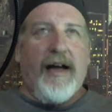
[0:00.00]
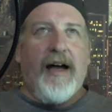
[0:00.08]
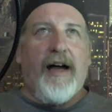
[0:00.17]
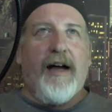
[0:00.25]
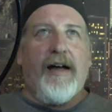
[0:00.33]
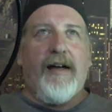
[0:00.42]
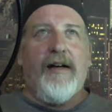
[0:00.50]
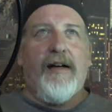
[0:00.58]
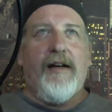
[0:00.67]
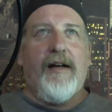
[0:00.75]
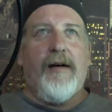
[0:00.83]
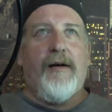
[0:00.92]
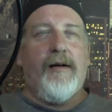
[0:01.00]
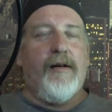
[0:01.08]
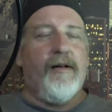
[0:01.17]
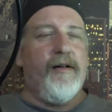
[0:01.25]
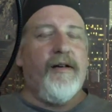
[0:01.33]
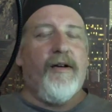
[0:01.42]
guy.
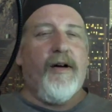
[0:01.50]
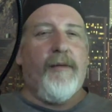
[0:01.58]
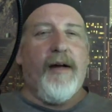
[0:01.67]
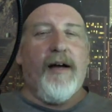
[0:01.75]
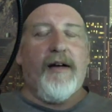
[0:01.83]
I'm not